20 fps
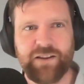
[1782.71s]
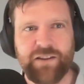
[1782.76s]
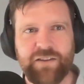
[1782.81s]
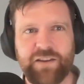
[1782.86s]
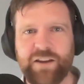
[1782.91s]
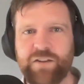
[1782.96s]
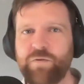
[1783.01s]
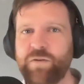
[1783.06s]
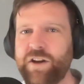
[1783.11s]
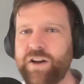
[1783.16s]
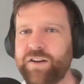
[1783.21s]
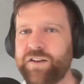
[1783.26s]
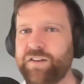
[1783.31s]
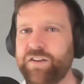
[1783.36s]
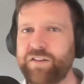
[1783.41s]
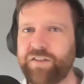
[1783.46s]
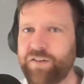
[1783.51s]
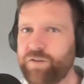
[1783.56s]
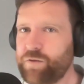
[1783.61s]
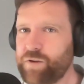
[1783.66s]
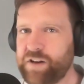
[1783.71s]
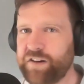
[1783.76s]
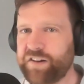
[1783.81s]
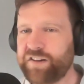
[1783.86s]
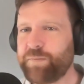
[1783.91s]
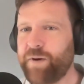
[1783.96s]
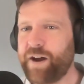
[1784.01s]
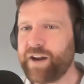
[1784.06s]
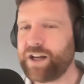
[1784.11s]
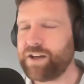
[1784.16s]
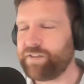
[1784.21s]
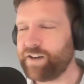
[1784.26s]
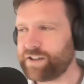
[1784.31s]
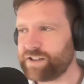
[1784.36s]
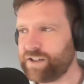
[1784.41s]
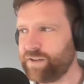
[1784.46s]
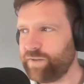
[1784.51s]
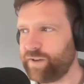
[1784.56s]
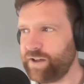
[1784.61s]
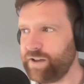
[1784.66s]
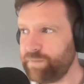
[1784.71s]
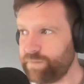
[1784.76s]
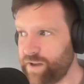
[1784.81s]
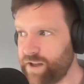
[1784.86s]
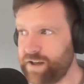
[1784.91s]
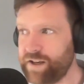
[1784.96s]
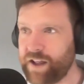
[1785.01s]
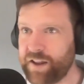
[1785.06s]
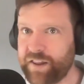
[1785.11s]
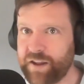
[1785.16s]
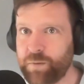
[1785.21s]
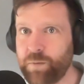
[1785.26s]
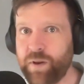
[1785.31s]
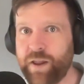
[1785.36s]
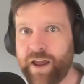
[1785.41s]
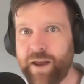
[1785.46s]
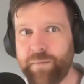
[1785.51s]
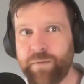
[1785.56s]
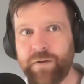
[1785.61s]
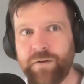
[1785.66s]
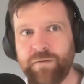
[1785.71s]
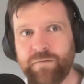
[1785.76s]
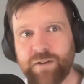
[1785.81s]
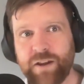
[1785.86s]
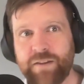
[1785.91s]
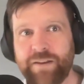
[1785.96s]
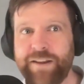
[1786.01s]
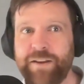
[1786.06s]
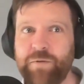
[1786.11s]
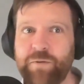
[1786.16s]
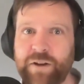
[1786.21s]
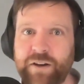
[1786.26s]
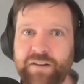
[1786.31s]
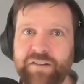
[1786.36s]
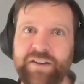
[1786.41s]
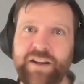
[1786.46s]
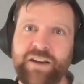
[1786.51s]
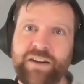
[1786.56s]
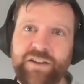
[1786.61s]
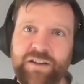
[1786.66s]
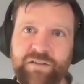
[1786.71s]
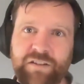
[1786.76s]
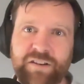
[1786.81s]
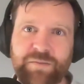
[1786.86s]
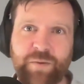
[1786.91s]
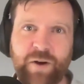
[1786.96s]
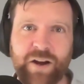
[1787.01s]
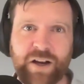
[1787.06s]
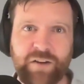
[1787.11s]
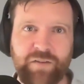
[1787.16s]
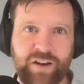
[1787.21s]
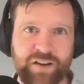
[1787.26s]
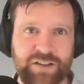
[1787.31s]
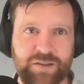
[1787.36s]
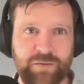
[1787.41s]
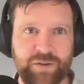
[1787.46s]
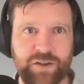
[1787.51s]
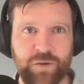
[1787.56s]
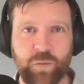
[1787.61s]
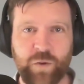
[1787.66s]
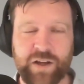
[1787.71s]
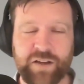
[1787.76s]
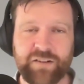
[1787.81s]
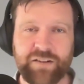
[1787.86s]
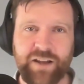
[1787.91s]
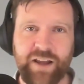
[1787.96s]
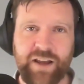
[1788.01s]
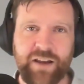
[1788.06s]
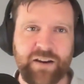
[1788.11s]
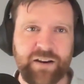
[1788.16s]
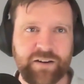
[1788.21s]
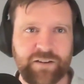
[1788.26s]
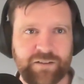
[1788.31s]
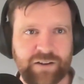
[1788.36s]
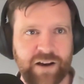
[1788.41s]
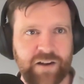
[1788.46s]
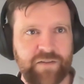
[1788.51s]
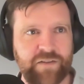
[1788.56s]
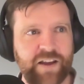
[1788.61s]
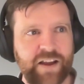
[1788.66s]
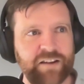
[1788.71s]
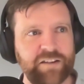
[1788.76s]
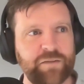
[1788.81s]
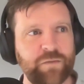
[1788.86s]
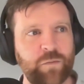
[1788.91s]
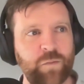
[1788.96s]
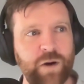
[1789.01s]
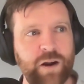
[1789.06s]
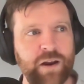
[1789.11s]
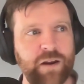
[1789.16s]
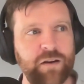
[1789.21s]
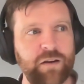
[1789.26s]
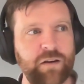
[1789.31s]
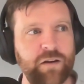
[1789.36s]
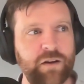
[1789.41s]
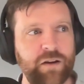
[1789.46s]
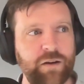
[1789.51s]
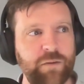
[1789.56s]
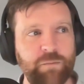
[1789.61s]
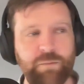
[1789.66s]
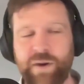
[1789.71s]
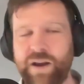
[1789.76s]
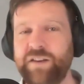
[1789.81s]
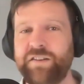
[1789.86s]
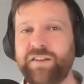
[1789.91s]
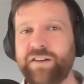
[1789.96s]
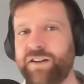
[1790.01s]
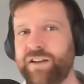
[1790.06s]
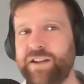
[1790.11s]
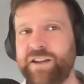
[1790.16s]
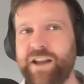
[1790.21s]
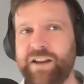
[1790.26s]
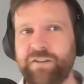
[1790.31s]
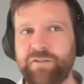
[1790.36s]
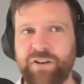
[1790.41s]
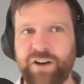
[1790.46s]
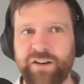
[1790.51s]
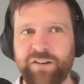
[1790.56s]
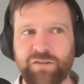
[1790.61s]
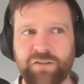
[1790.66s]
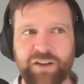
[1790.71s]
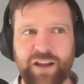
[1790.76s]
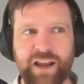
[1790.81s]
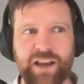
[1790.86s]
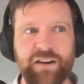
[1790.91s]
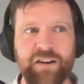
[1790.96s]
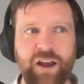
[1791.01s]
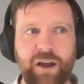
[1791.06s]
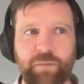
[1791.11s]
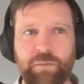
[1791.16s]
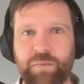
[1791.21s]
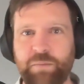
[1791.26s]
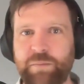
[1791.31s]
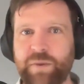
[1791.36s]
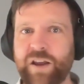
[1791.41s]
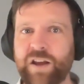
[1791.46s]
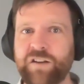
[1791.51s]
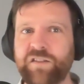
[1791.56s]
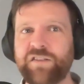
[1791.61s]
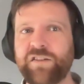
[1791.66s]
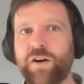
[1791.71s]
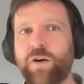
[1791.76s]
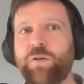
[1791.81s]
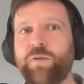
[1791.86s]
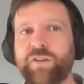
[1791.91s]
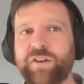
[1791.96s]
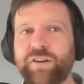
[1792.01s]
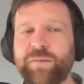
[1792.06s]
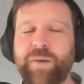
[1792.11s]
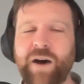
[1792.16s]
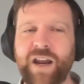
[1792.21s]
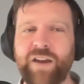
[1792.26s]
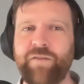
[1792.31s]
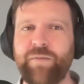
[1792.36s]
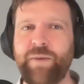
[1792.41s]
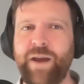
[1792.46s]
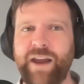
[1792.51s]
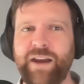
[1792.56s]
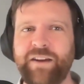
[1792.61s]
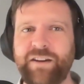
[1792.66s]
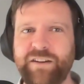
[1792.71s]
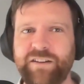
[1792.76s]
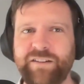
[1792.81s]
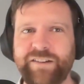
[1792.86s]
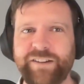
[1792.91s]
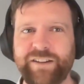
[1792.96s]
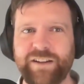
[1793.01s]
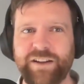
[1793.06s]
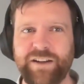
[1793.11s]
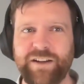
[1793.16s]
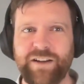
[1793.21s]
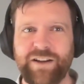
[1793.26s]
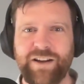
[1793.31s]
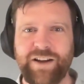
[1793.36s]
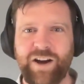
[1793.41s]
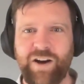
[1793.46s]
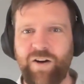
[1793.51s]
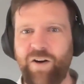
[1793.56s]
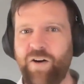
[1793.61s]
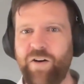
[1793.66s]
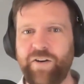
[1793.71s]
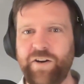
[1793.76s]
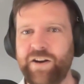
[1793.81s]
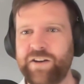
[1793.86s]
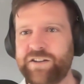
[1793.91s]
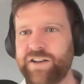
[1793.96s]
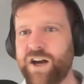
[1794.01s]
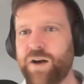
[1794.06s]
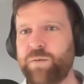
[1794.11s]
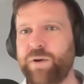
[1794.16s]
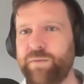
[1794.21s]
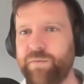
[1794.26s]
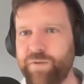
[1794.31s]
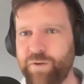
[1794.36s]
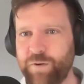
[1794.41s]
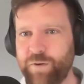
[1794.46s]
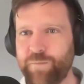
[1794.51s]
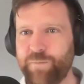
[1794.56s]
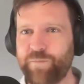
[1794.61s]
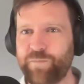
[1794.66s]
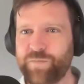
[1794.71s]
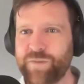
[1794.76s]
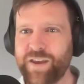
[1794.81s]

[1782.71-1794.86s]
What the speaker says: Then you'll get a spike of activity. Then nothing will happen, and then you'll get a secondary spike of activity weeks later, and that's when basically that credentials end up being sold as part of the package on a dark web forum.